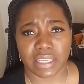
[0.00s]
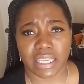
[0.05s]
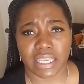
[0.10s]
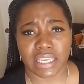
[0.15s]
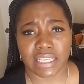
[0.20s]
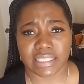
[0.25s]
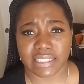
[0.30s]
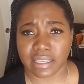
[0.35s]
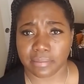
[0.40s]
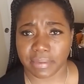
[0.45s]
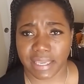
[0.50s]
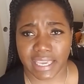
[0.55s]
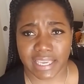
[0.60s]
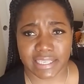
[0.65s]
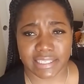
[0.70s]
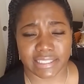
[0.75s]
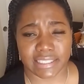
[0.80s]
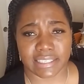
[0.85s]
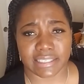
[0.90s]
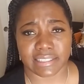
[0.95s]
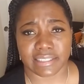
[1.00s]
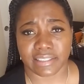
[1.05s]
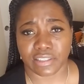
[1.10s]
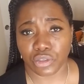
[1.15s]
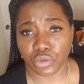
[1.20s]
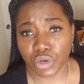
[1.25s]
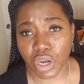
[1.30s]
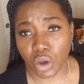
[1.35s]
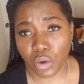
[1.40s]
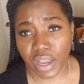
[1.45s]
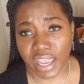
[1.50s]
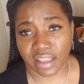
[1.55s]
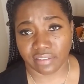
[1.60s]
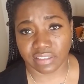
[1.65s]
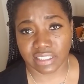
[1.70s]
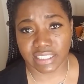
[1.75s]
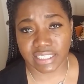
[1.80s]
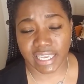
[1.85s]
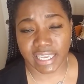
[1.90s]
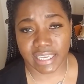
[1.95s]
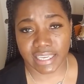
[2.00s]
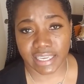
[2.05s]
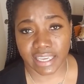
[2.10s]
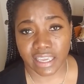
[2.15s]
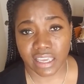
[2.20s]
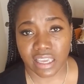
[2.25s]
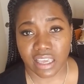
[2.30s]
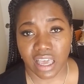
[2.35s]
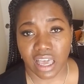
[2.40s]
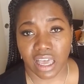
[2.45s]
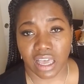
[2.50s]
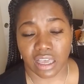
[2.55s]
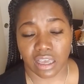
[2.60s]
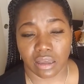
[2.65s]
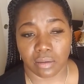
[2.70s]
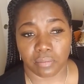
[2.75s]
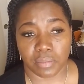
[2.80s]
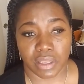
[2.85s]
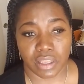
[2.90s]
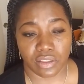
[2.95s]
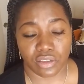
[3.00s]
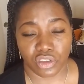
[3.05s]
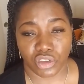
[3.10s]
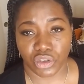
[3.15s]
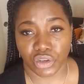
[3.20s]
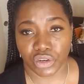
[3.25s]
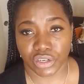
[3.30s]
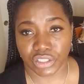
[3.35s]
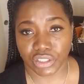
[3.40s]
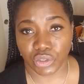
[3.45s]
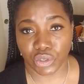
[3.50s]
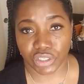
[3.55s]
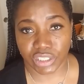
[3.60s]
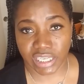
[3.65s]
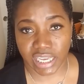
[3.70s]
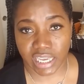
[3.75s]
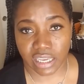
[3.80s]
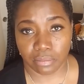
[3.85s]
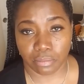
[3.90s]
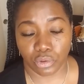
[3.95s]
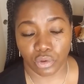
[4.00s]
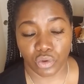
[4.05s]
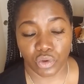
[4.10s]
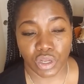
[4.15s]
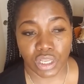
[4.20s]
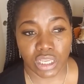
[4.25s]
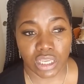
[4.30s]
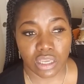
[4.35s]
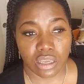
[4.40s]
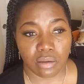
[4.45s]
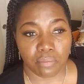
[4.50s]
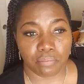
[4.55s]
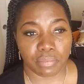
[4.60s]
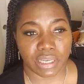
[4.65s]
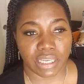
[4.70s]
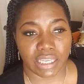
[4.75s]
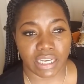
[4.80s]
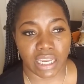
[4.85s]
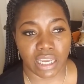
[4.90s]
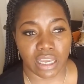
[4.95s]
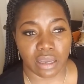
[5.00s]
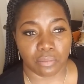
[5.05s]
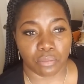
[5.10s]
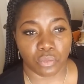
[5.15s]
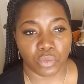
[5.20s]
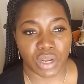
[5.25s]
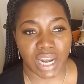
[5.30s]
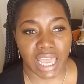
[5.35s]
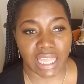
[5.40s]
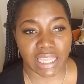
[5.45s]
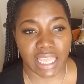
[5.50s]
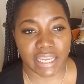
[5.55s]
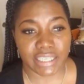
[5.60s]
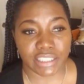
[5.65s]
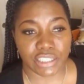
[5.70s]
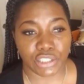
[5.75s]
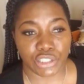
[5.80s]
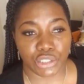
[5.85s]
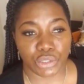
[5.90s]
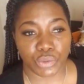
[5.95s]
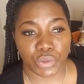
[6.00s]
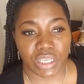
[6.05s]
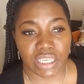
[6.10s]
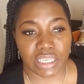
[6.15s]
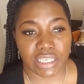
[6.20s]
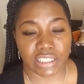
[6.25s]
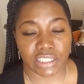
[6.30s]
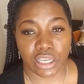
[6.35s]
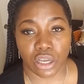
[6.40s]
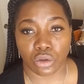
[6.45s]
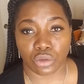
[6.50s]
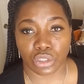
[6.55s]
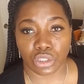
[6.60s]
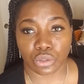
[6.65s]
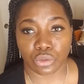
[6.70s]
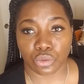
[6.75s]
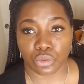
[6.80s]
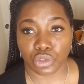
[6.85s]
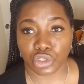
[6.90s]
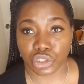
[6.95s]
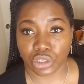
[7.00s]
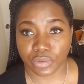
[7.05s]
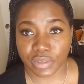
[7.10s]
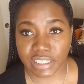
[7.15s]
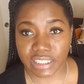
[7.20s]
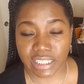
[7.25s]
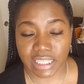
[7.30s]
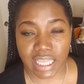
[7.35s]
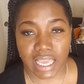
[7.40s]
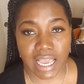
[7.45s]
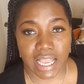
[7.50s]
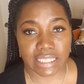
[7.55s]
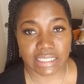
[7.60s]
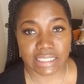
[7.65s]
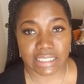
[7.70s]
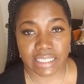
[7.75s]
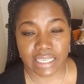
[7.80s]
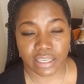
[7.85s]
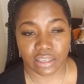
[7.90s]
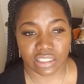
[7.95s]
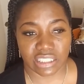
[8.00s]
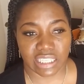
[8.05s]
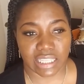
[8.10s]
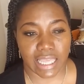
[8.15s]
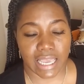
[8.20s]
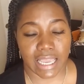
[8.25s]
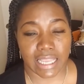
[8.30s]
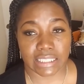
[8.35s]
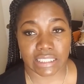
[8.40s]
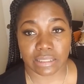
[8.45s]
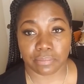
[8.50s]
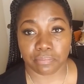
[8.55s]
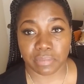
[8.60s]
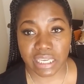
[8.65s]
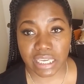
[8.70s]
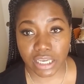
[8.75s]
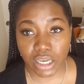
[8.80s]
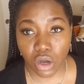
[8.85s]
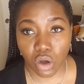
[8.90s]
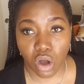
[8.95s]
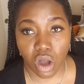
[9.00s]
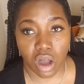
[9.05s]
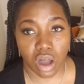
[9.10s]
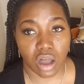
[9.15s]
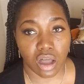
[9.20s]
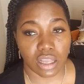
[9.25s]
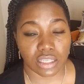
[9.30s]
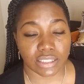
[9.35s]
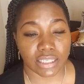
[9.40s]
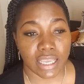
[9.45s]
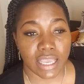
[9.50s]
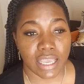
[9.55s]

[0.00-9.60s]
In some cases, you don't have to take your table. But what I like to do is go to jewelry salons, nail salons, bingo halls,